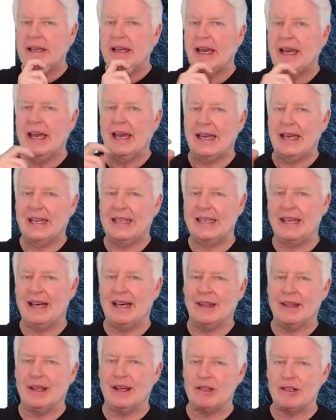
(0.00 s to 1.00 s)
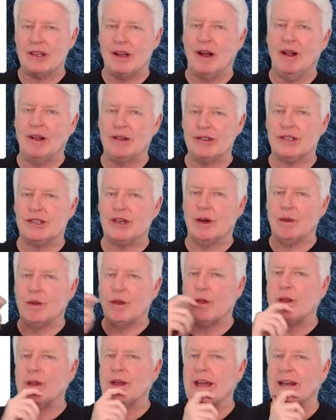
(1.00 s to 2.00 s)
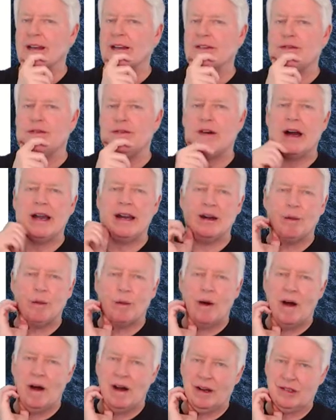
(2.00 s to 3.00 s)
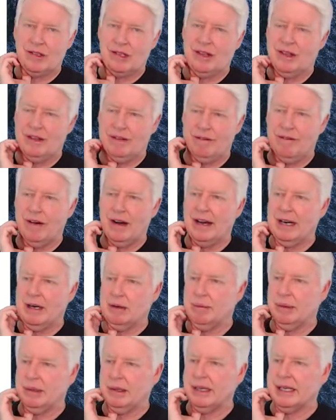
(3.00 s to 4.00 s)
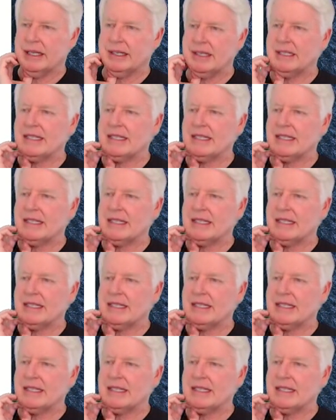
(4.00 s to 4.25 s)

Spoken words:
And there's also thick rocks on the fireplace.